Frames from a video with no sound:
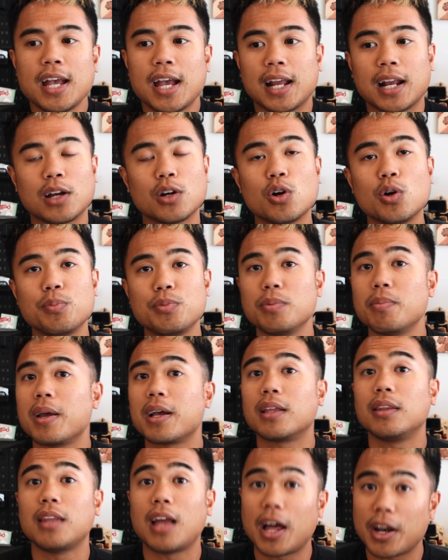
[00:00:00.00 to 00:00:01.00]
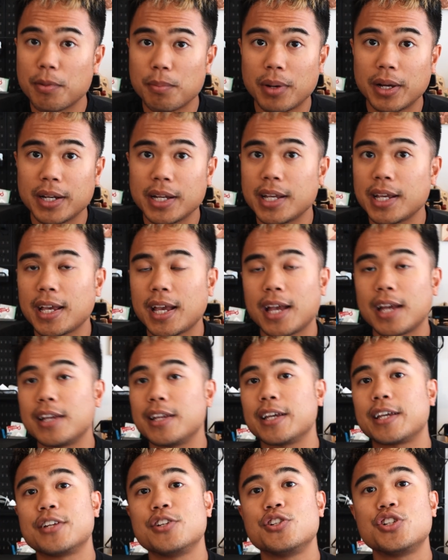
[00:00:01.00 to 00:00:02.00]
and I hope you make a lot of money
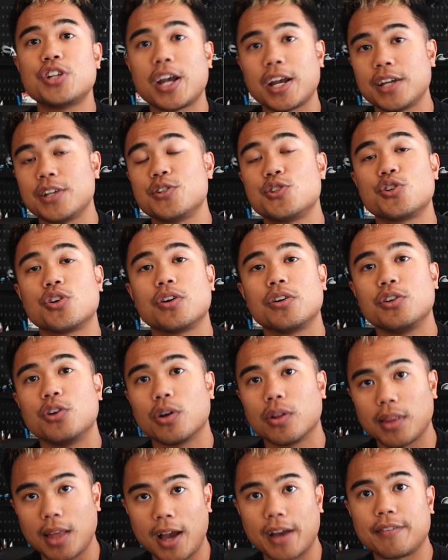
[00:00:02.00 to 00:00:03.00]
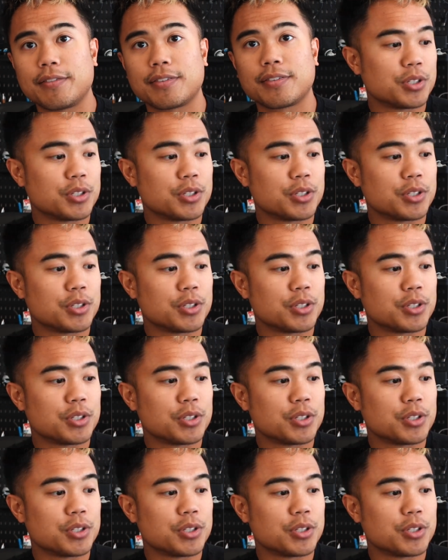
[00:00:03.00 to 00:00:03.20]
and it can change your life.